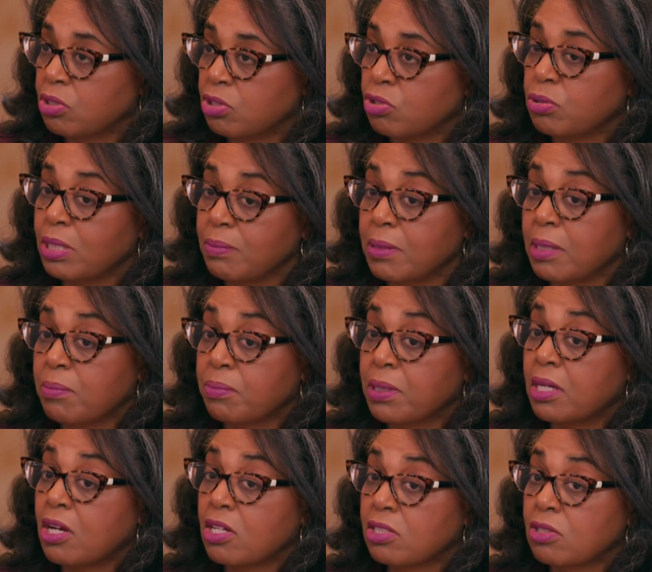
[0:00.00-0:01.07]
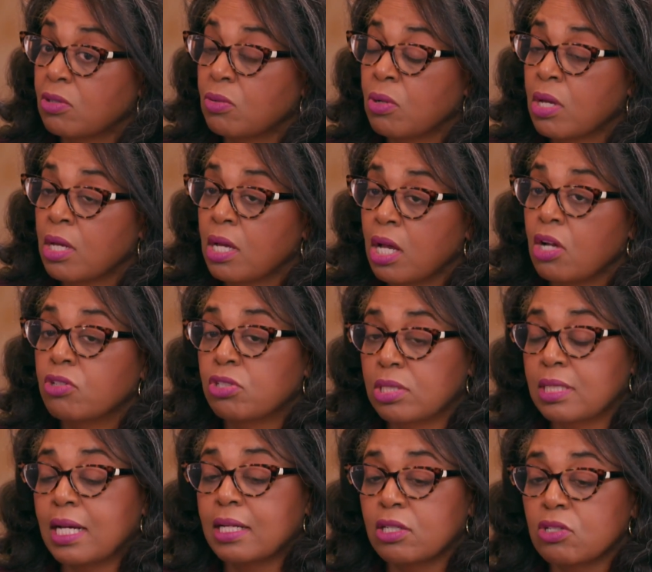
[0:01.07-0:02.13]
treatment, but it also, or to
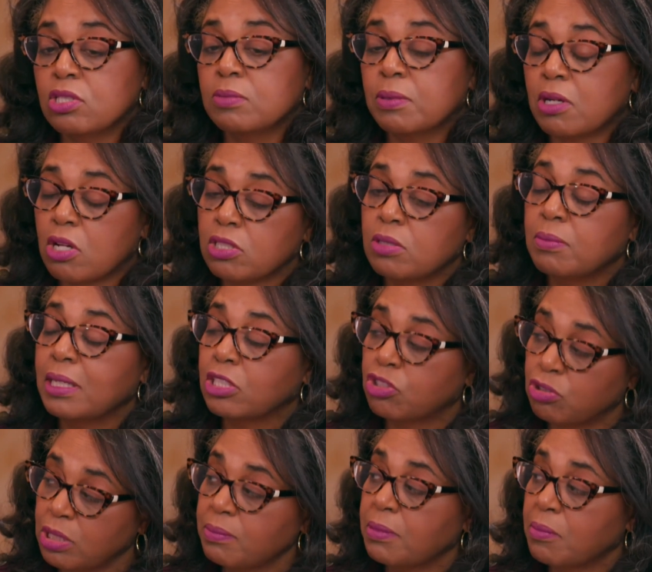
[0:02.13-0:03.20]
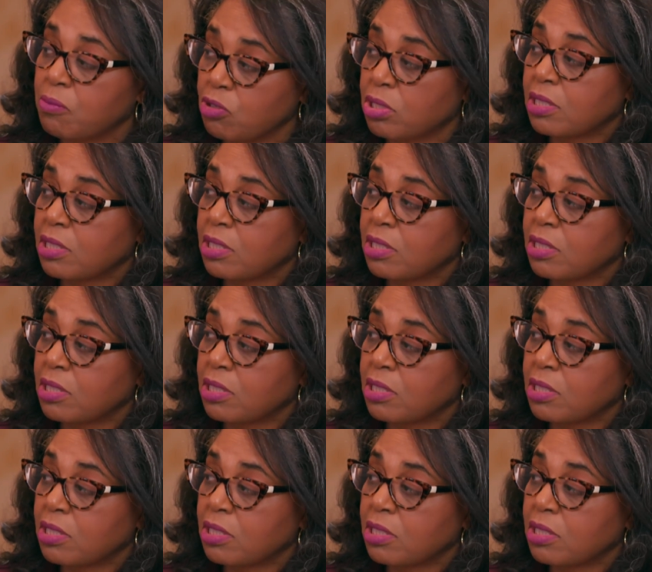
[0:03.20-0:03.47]
diagnosis, but it also makes treatment more